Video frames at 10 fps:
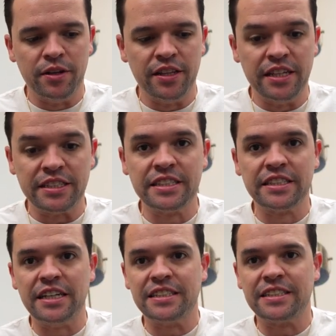This is
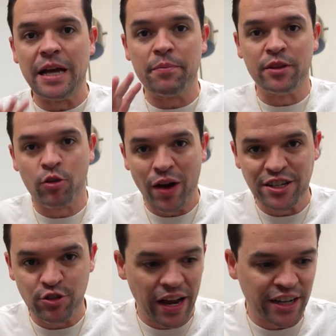a step in the right
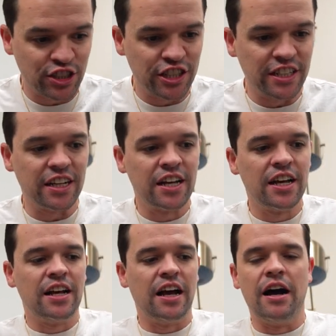direction.
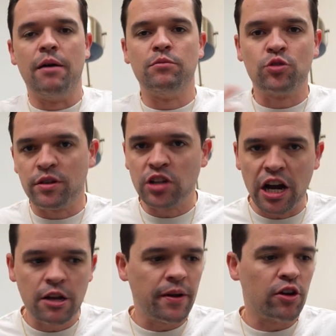So I was
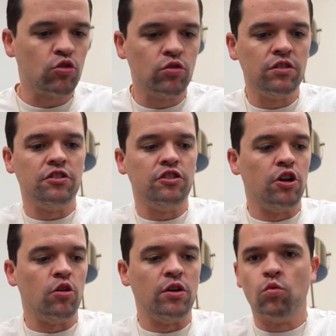talking about,
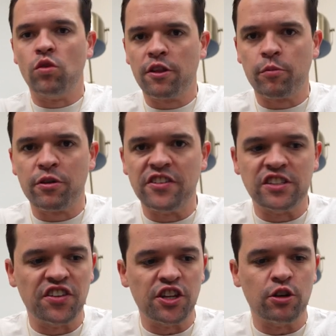in one of the
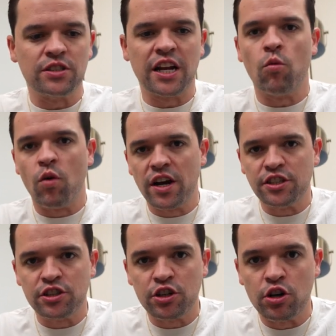previous videos that I
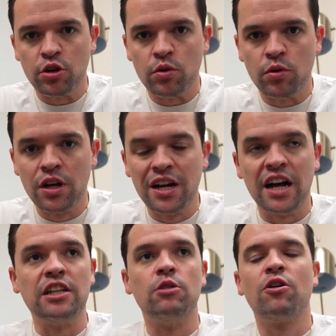wanted to go
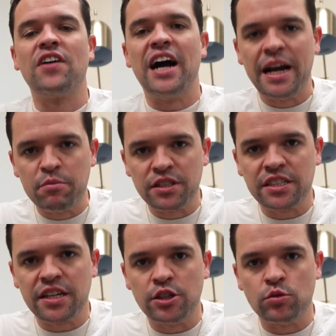a little more of a hybrid
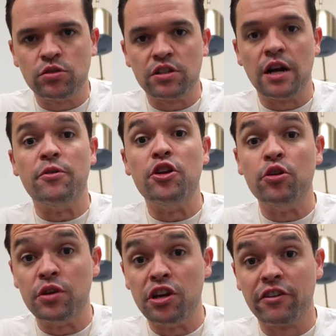schedule come the
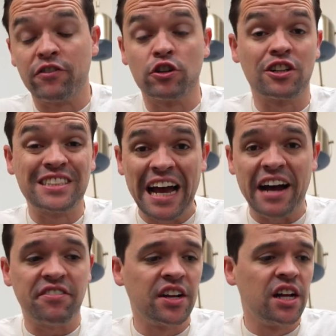new year for our
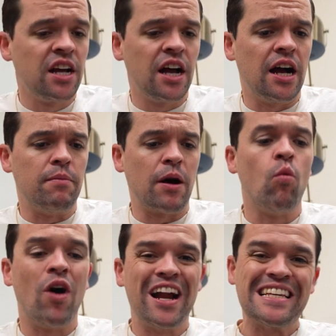staff. I
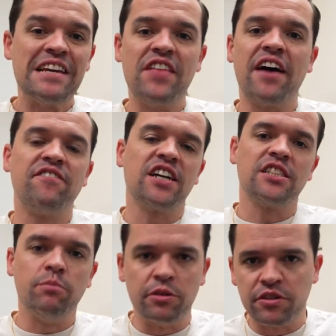want to give that
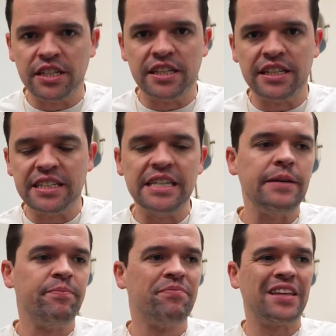flexibility to the
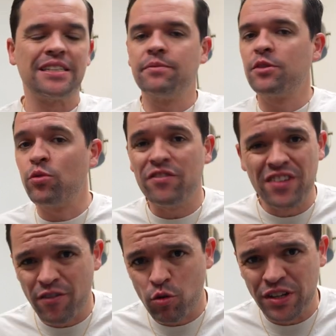team. That's something we've
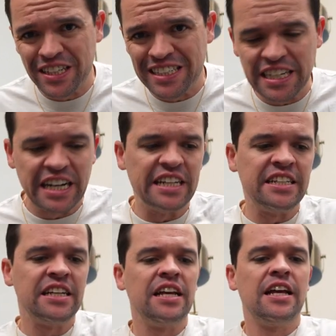never really done.